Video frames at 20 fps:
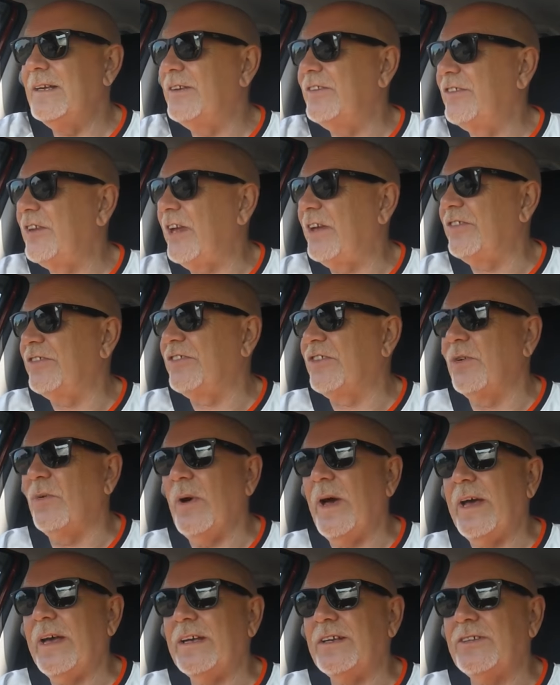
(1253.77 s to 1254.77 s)
says
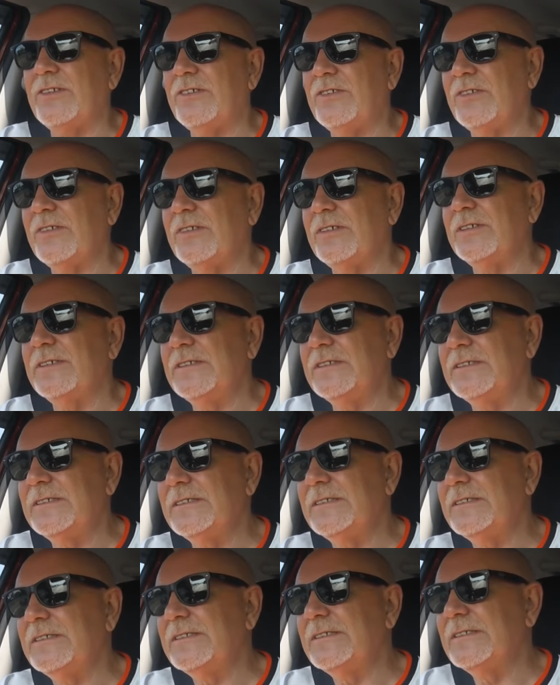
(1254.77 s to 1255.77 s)
to X
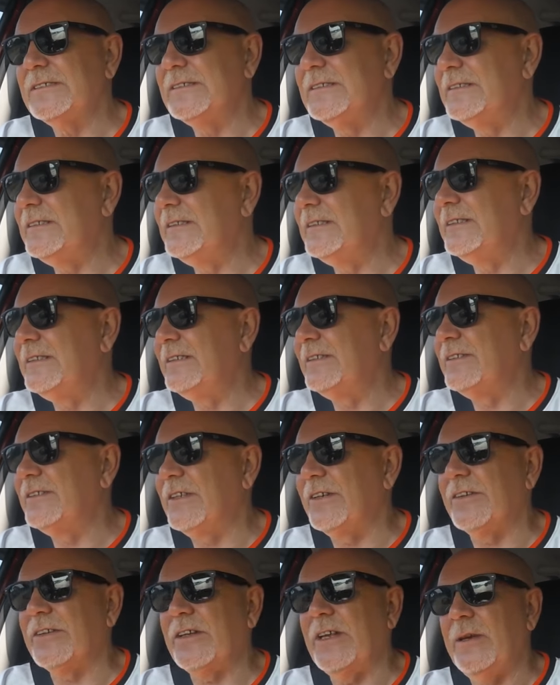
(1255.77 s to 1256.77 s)

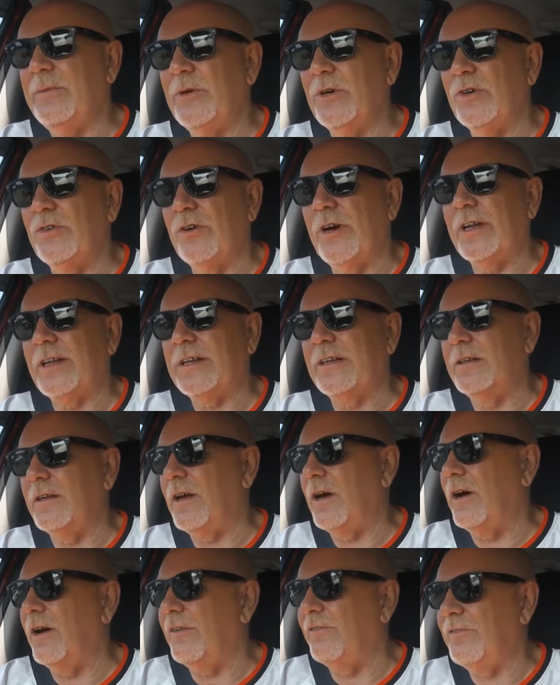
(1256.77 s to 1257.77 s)
that him and Gretel
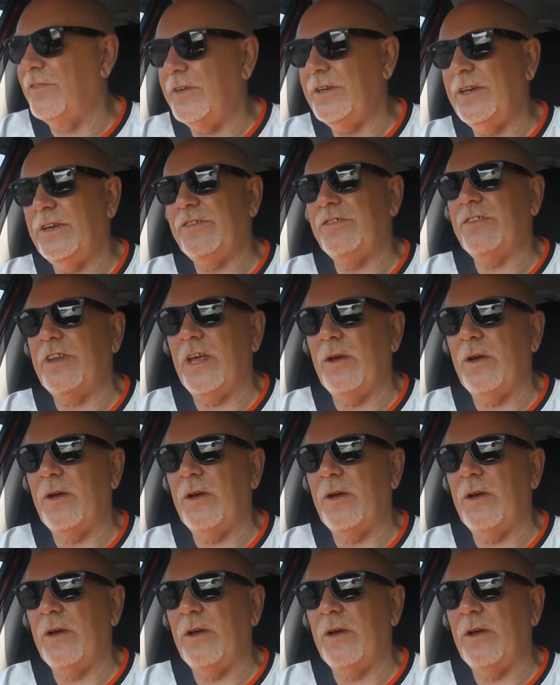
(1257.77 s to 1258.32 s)
are finished,